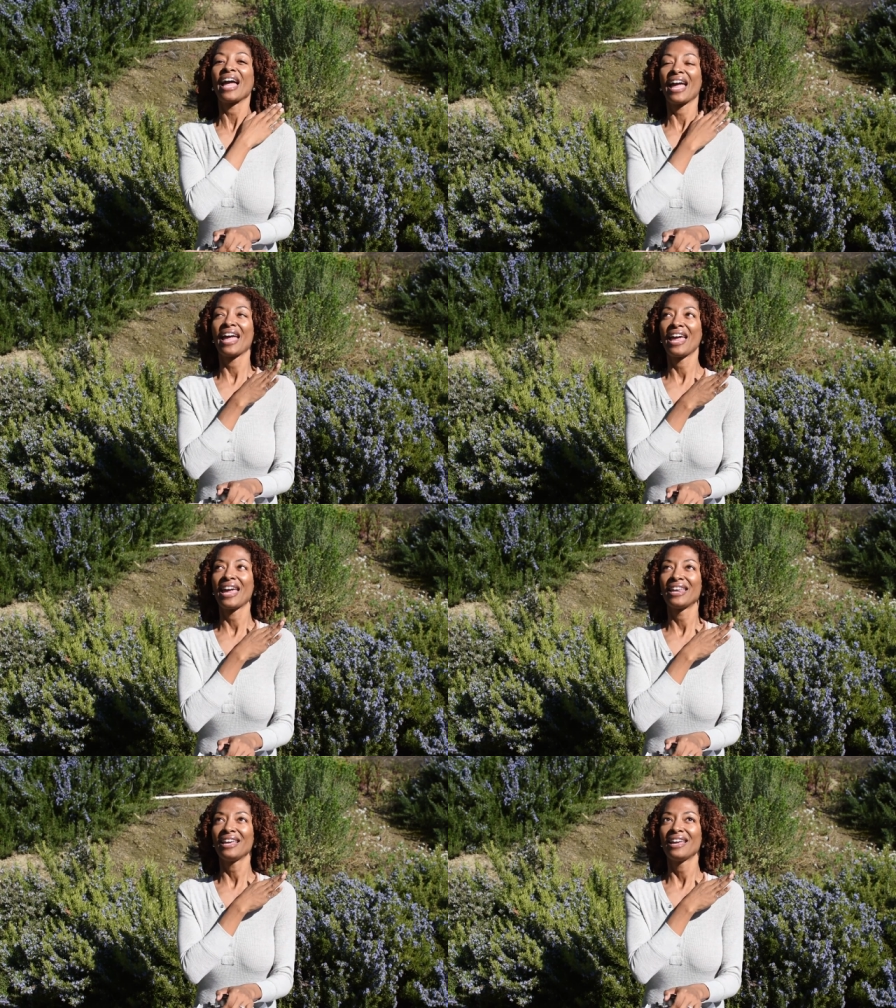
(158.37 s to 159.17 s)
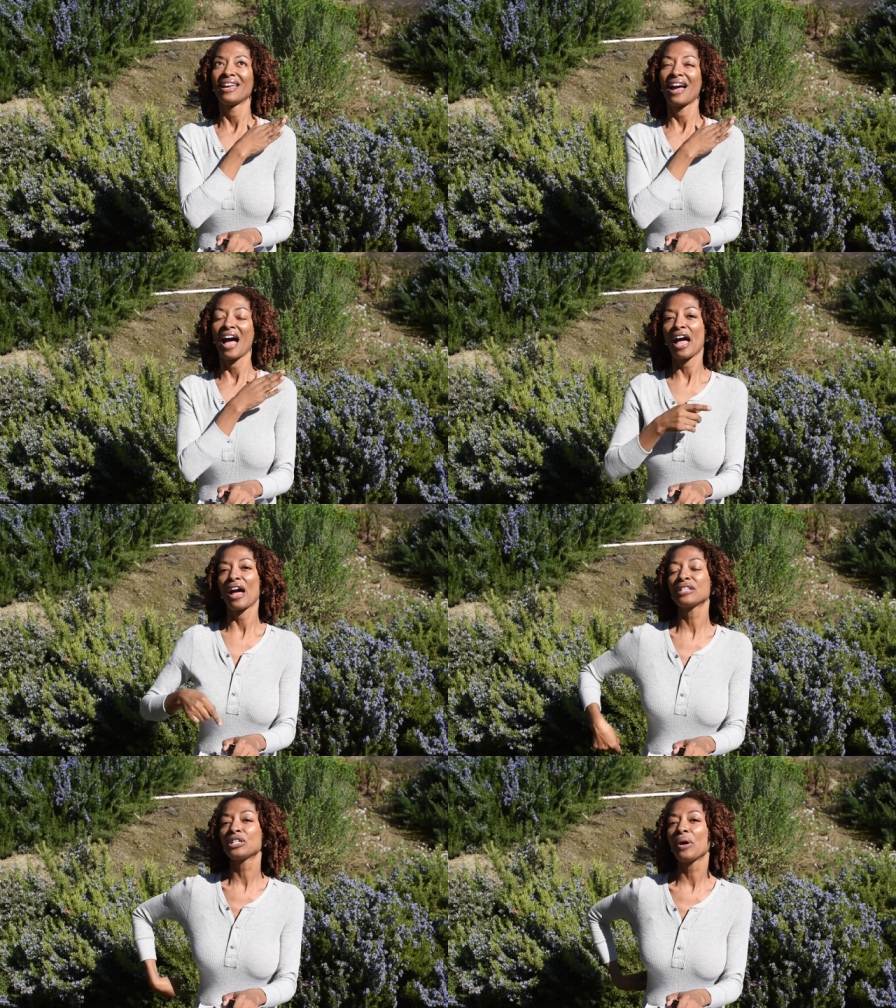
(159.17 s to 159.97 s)
and I
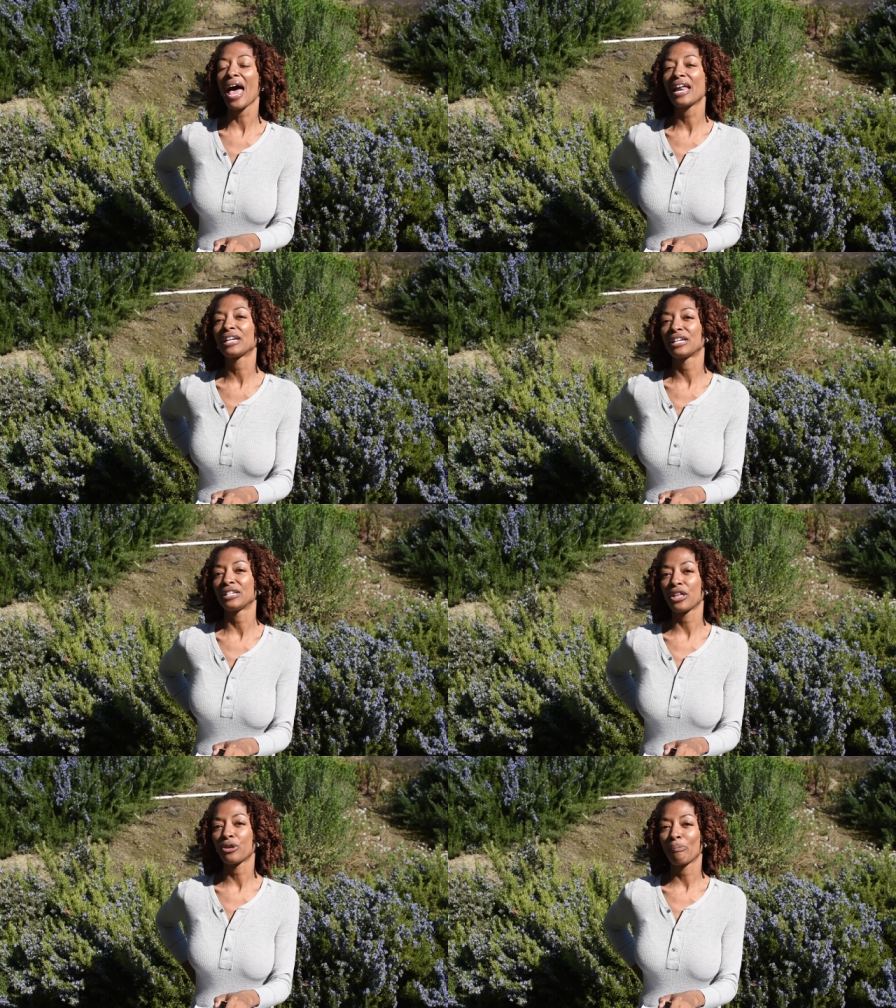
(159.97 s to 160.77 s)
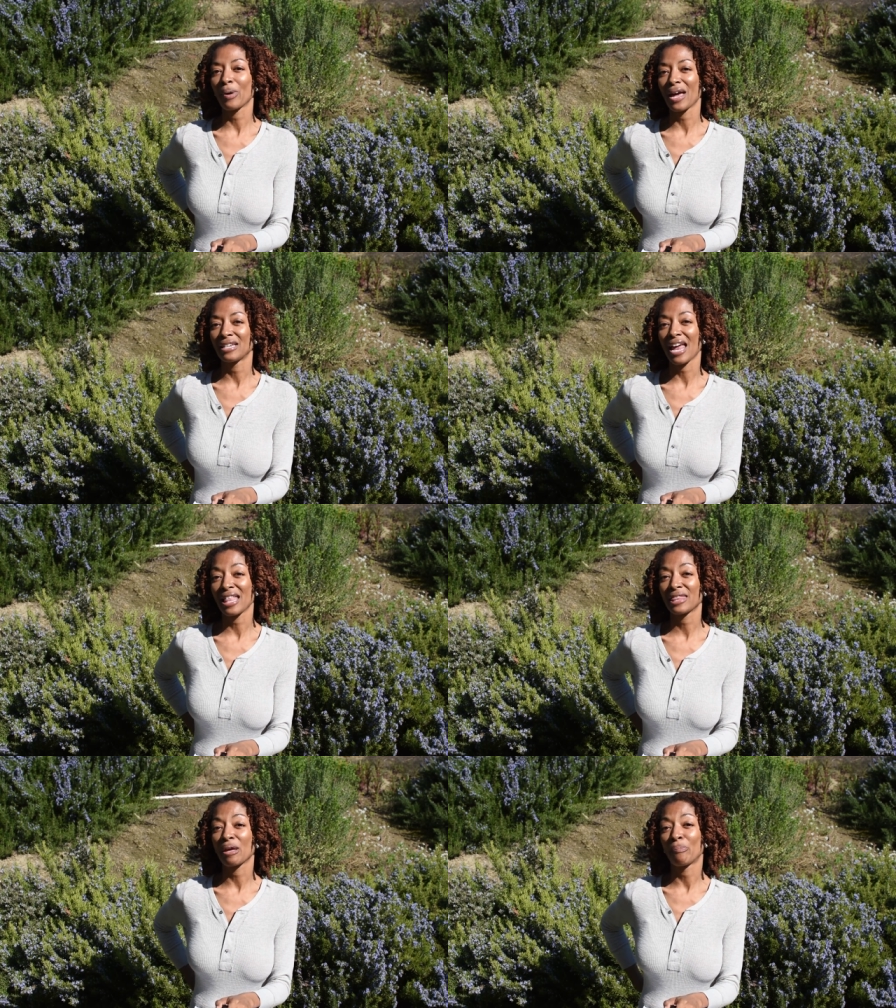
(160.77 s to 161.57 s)
also added another button
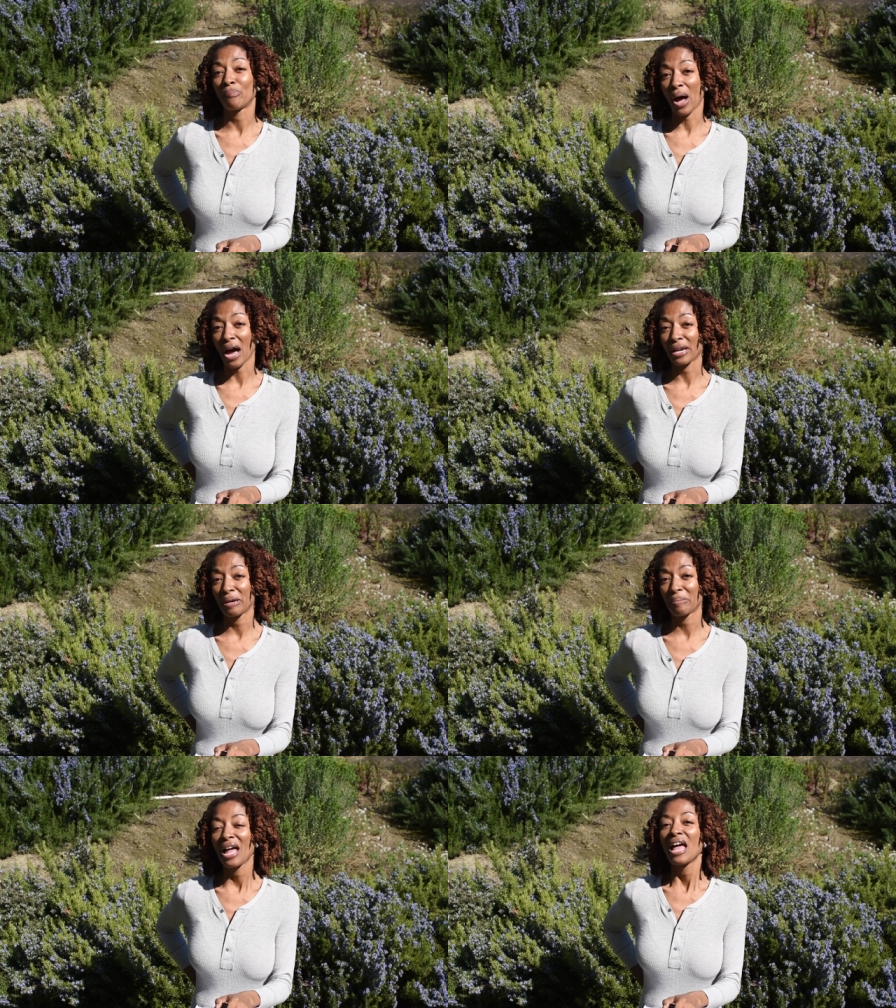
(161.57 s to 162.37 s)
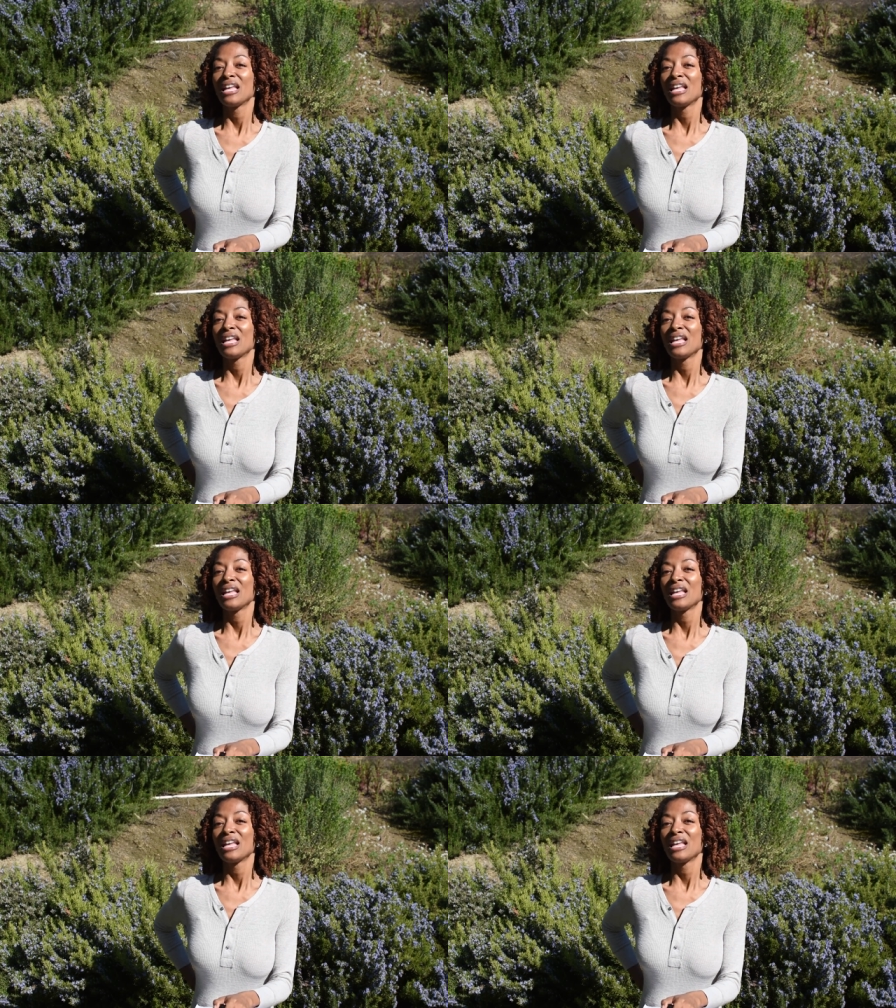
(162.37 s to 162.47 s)
at the bottom.